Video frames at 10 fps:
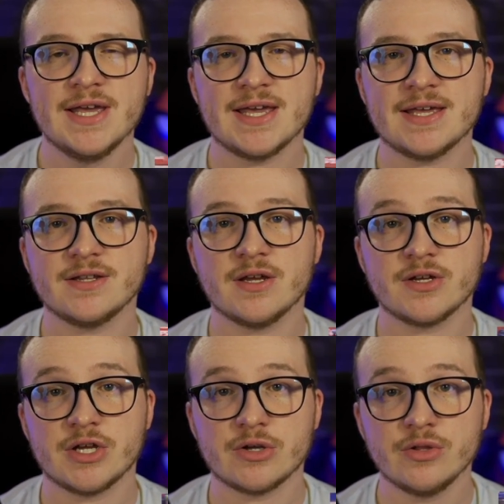in
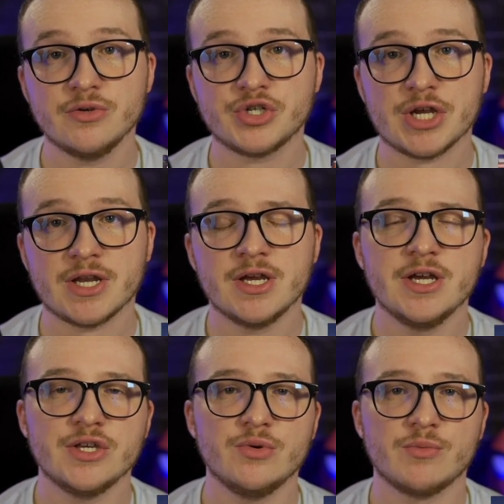conclusion,
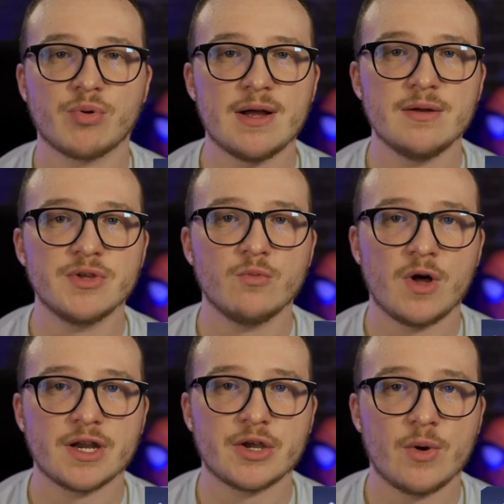you would probably
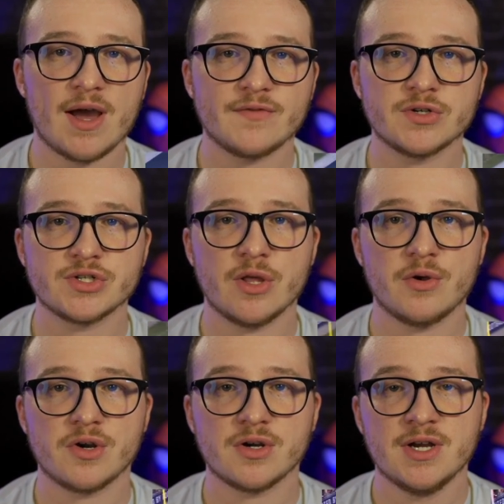want to go after
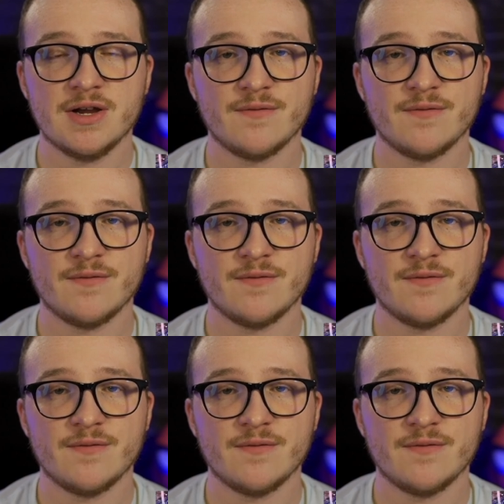Sloter